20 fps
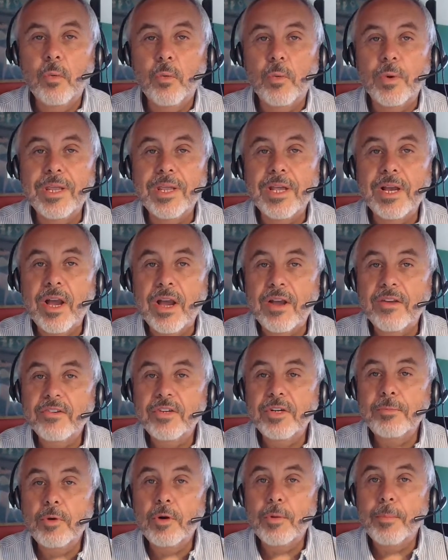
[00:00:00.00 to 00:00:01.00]
When a
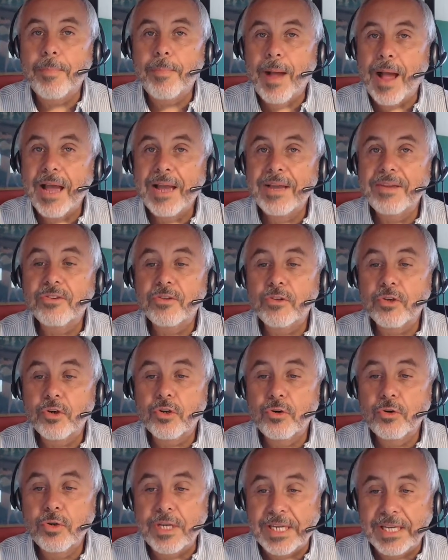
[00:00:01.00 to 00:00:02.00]
customer buys the
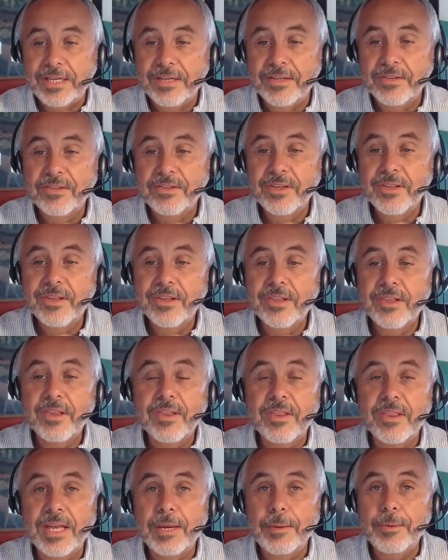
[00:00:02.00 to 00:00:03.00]
cookies,
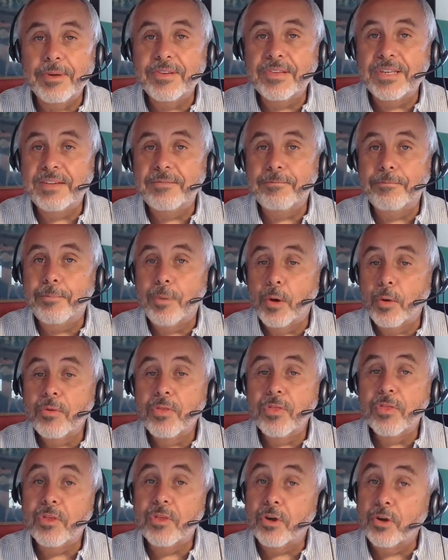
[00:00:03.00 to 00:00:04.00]
they receive
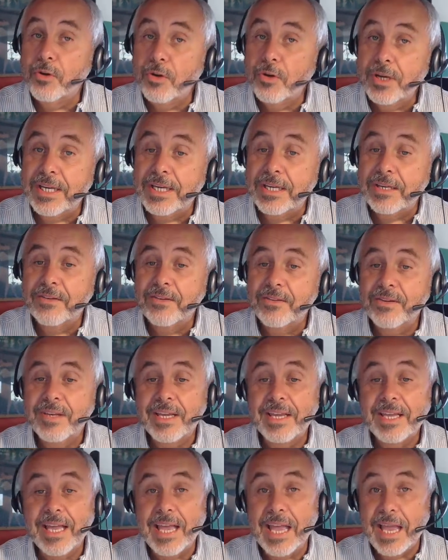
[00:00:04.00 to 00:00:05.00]
both the cookies
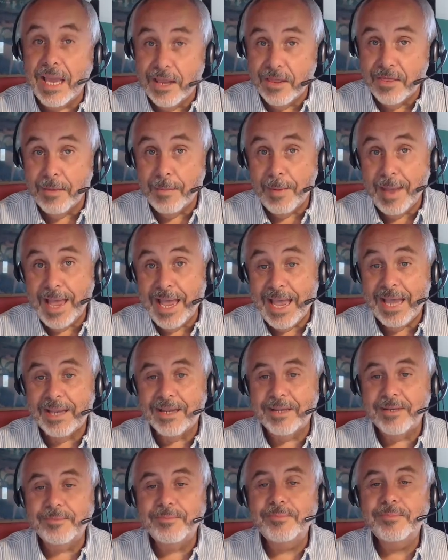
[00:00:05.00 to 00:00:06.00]
and the bag.
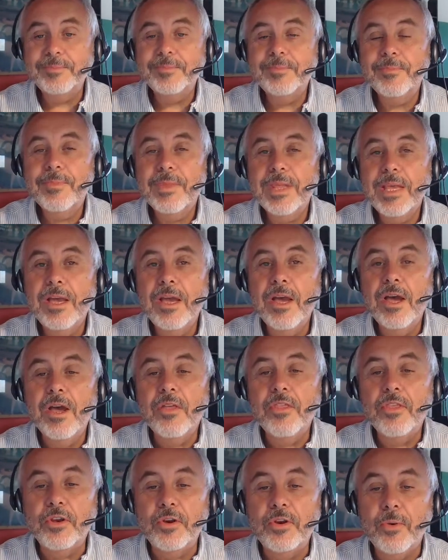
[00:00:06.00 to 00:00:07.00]

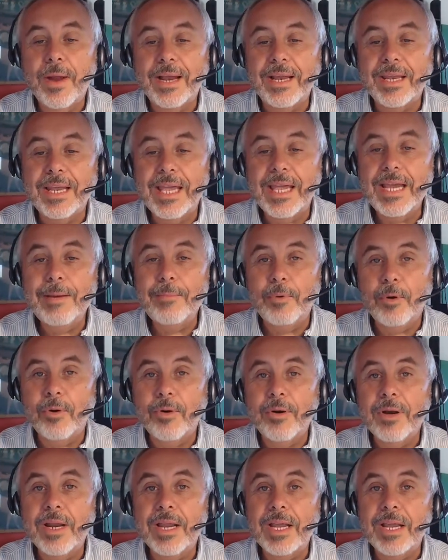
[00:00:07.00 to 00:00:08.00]
The direct
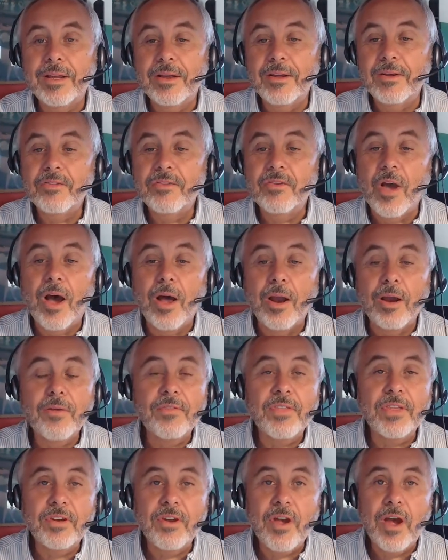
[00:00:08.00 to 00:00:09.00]
labor is all
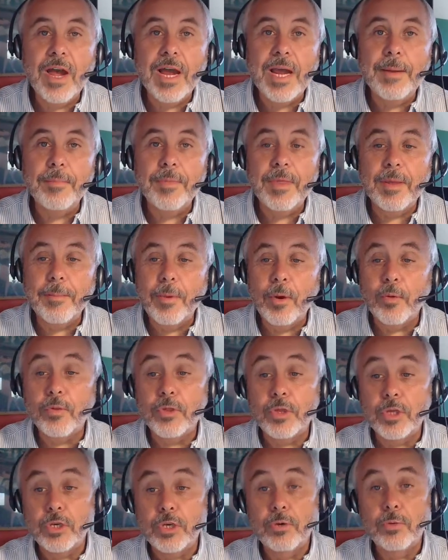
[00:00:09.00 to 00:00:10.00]
of the time that
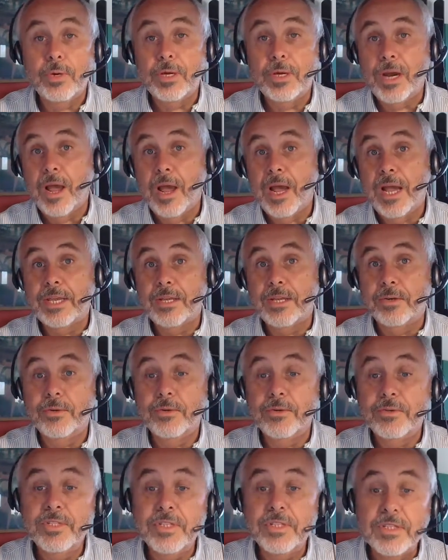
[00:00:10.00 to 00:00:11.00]
both you and I
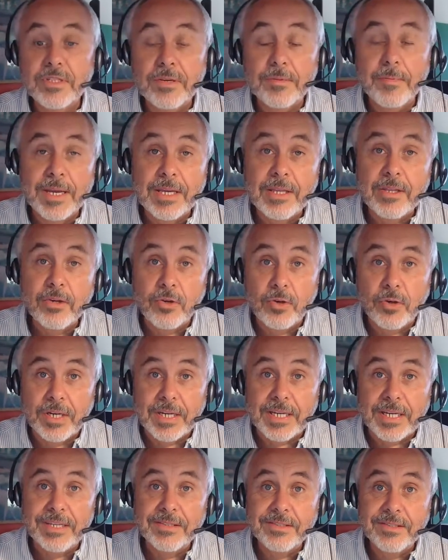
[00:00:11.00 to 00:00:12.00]
used to make the
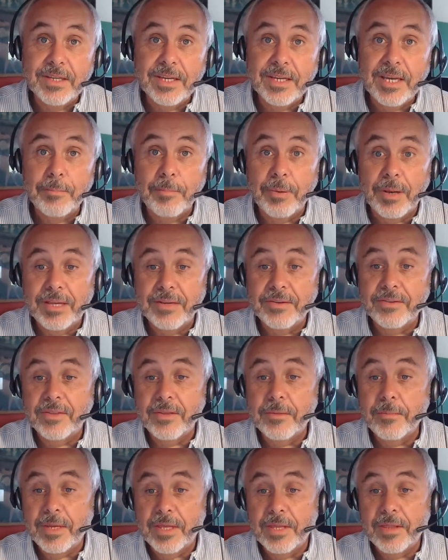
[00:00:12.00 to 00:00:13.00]
cookies and place
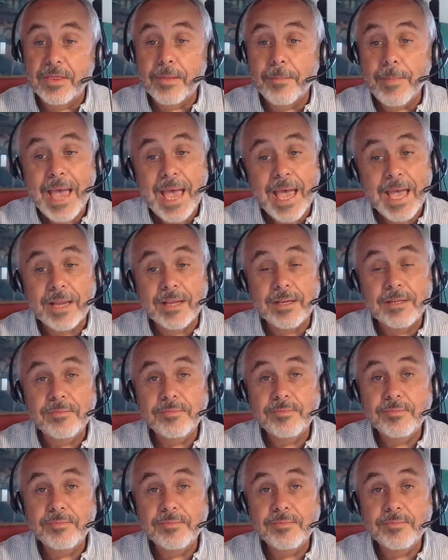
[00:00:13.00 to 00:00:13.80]
them in the bag.